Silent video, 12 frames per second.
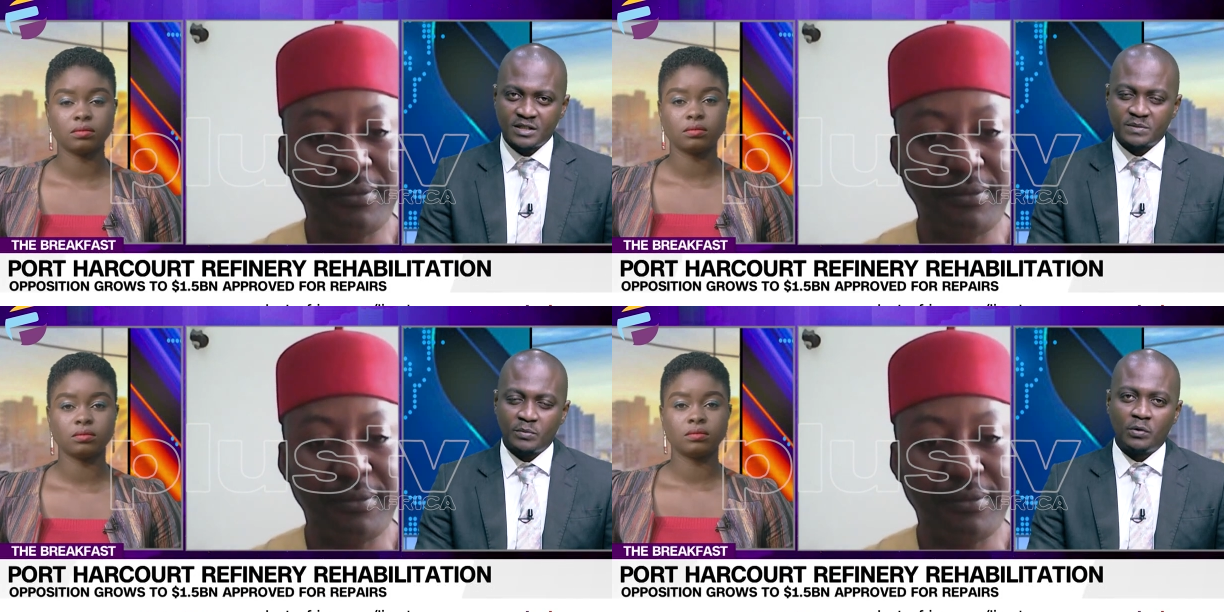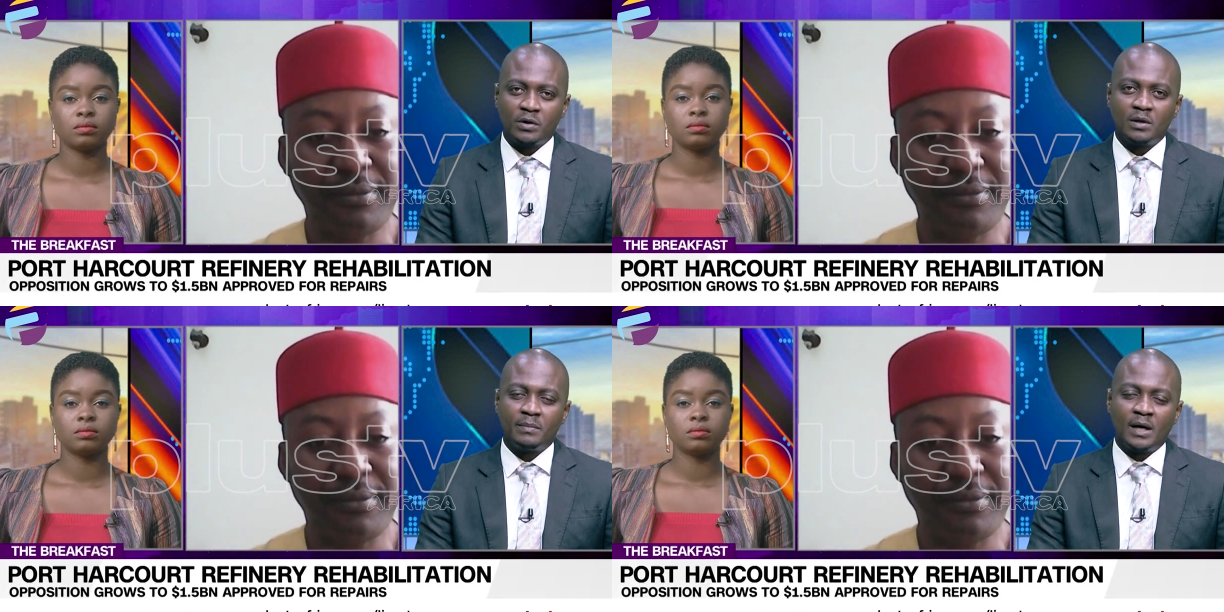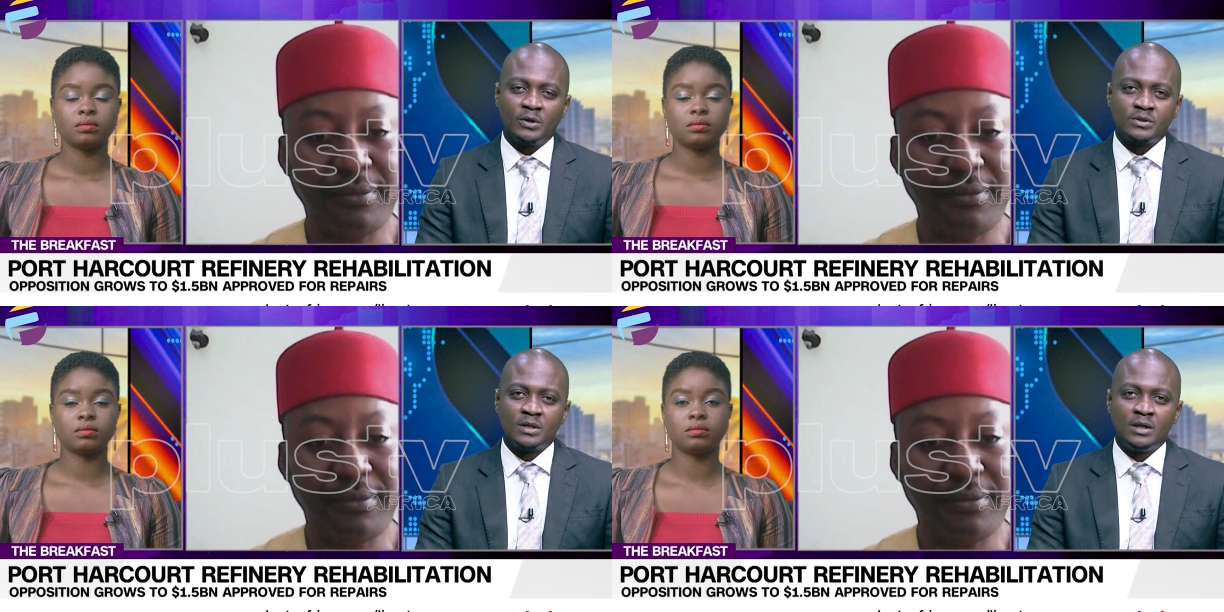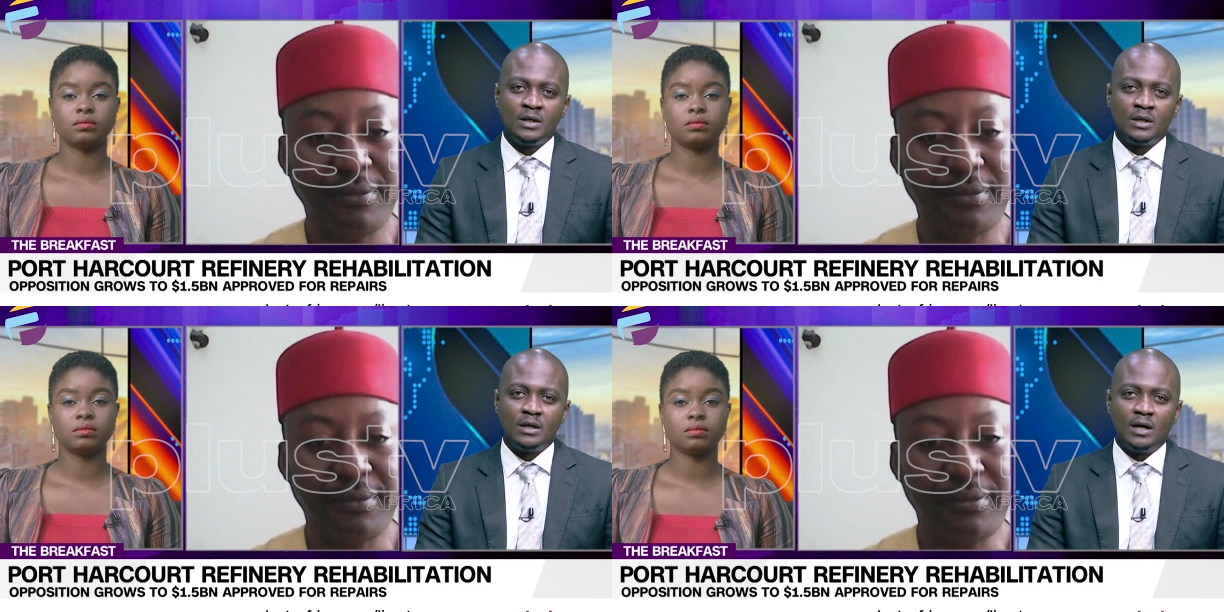Speaker 1: spoken about.
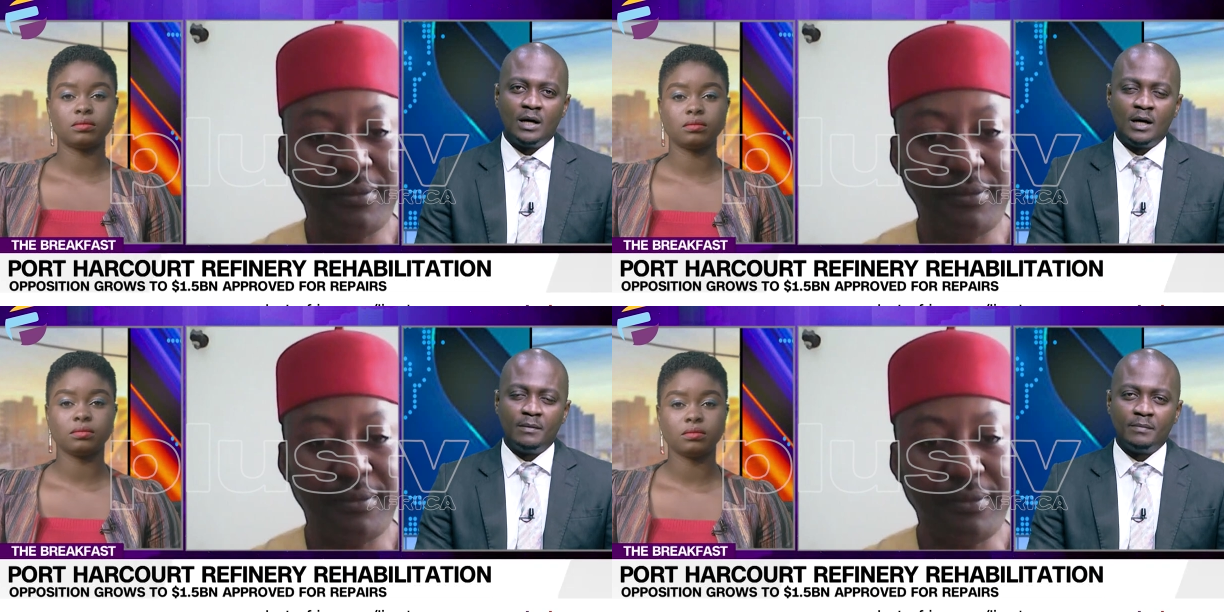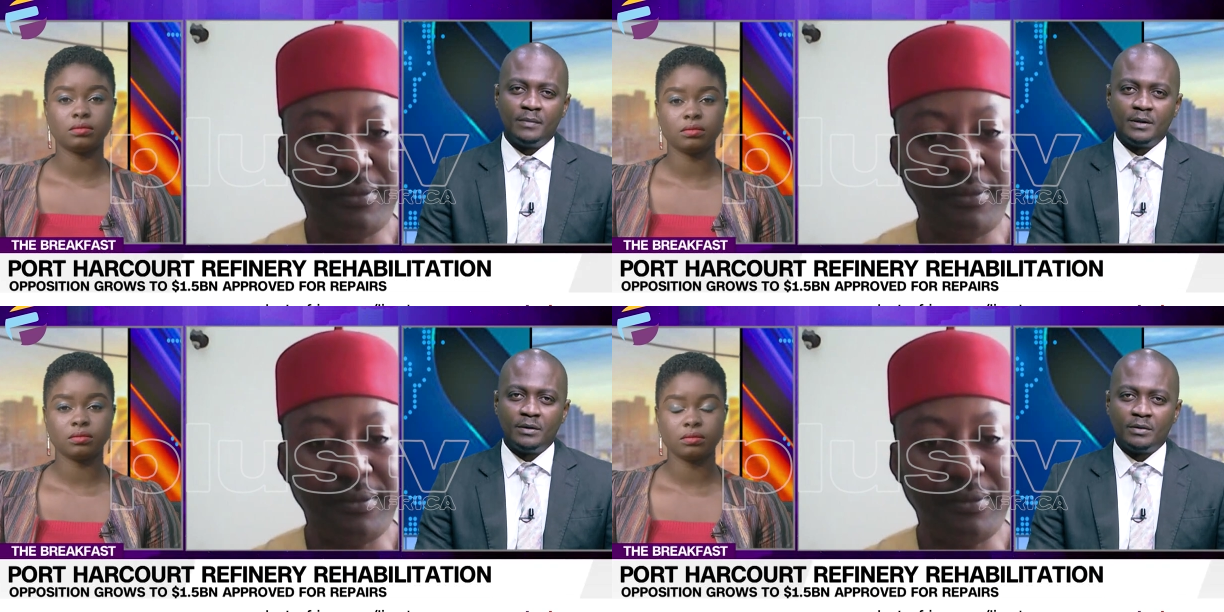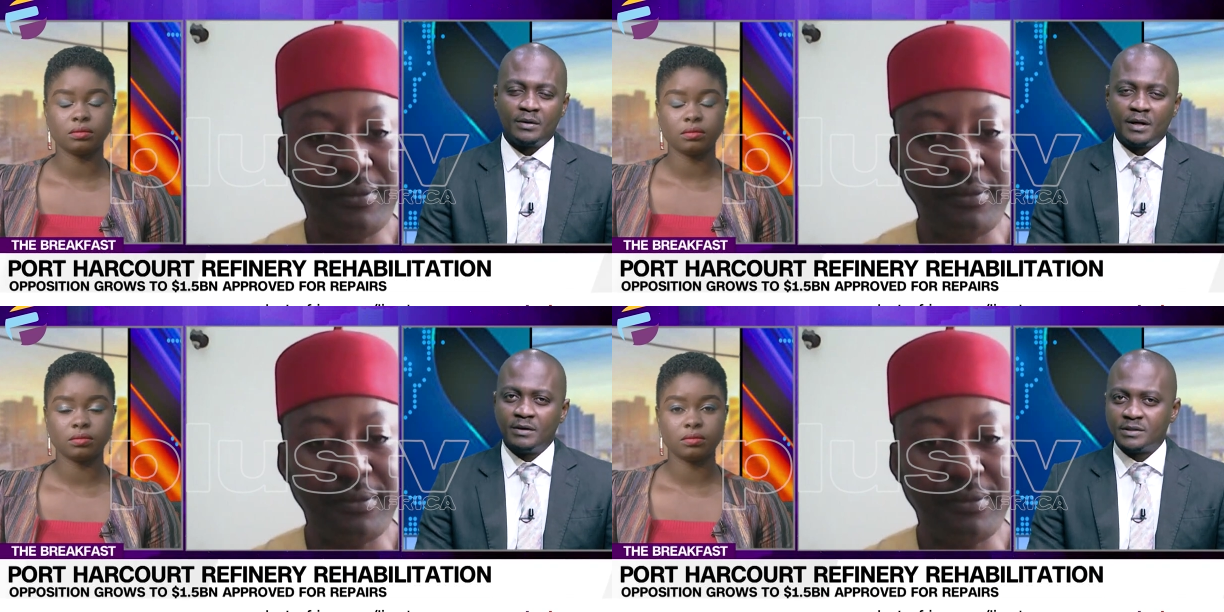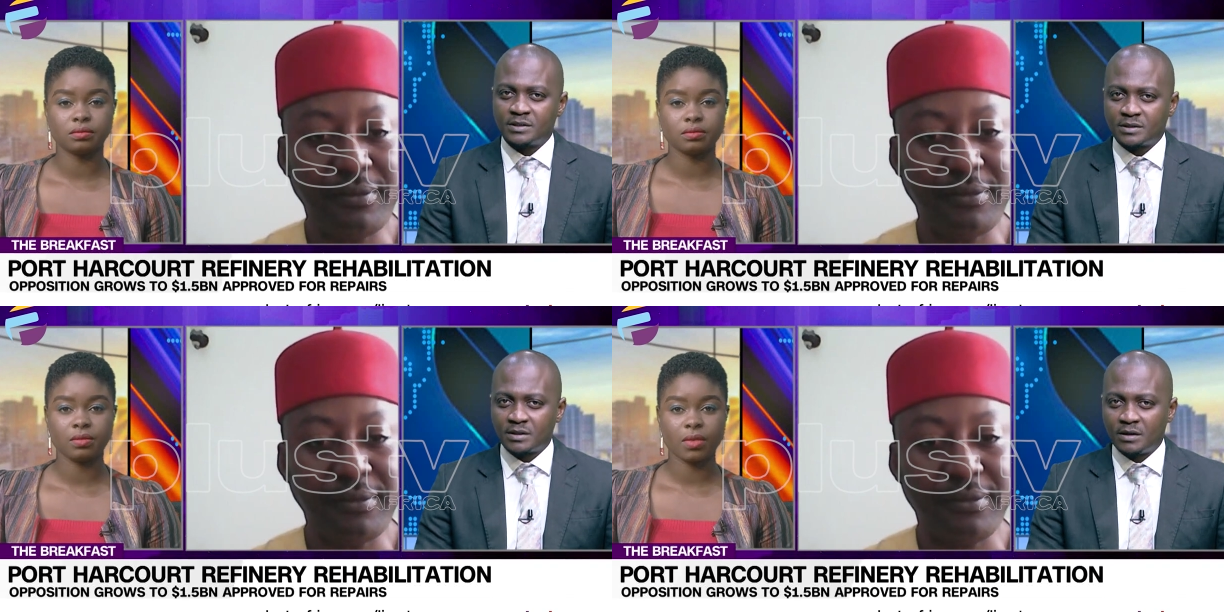Um, you know,
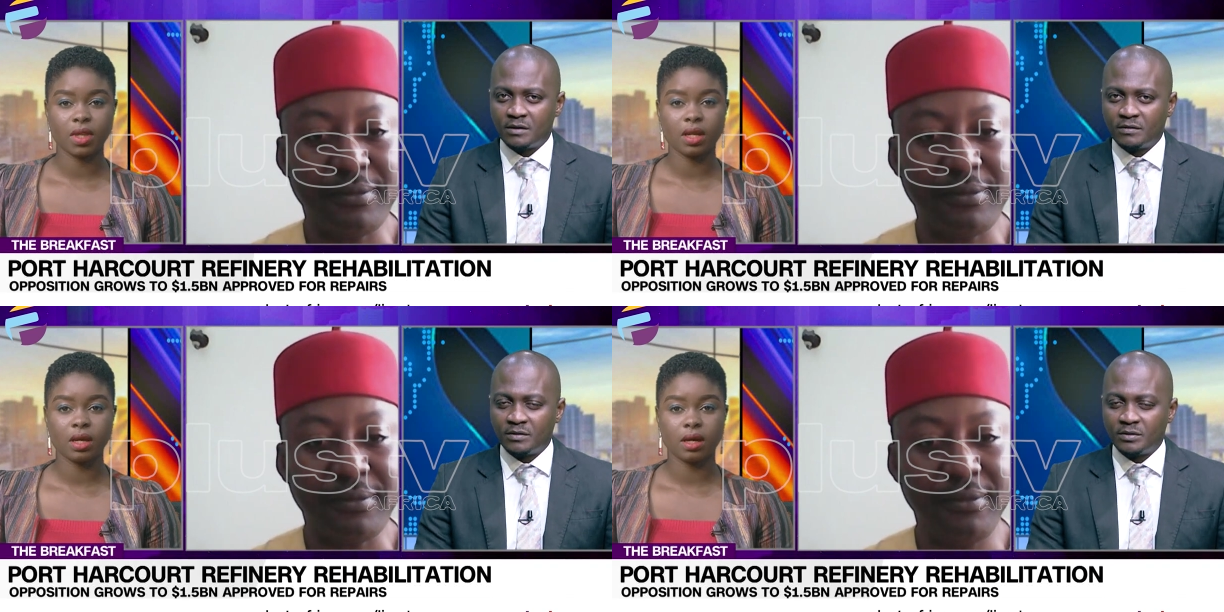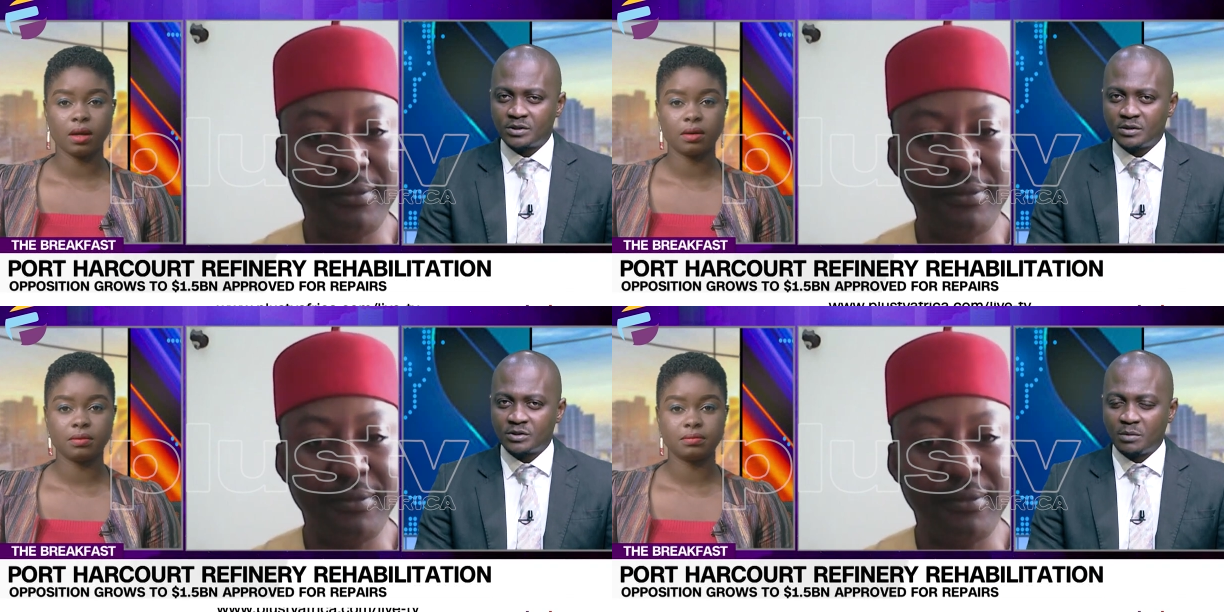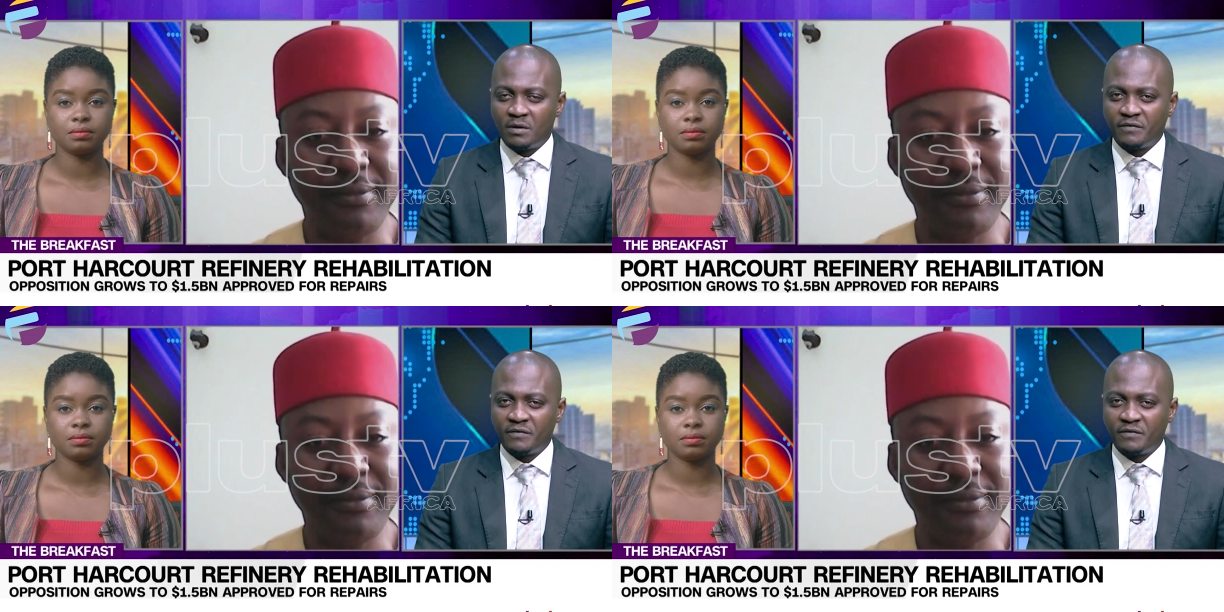there's uh, some